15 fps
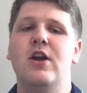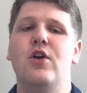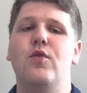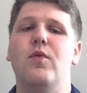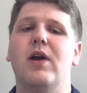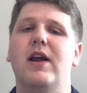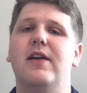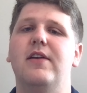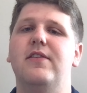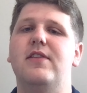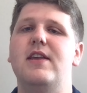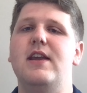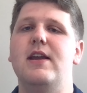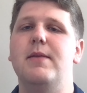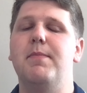whereas
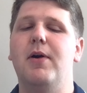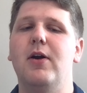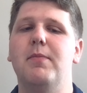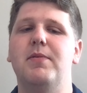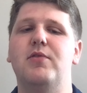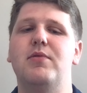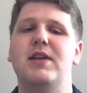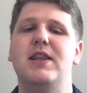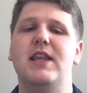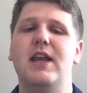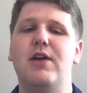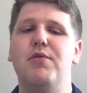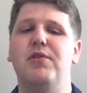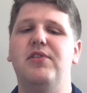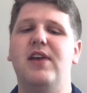the part between the
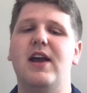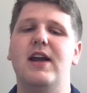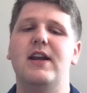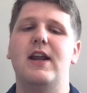equal sign